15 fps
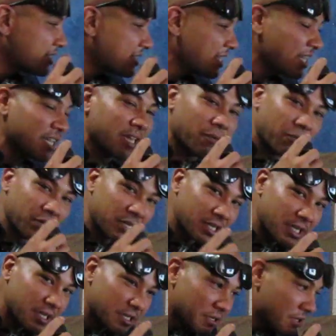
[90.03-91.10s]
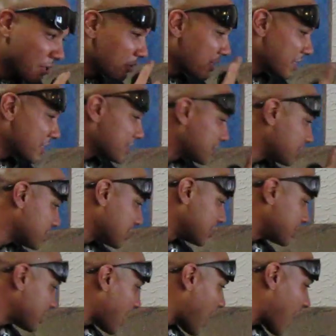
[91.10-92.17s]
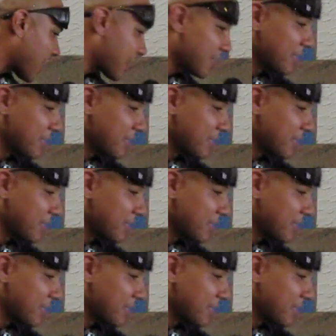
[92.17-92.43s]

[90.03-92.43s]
saying get one of the, get the jack.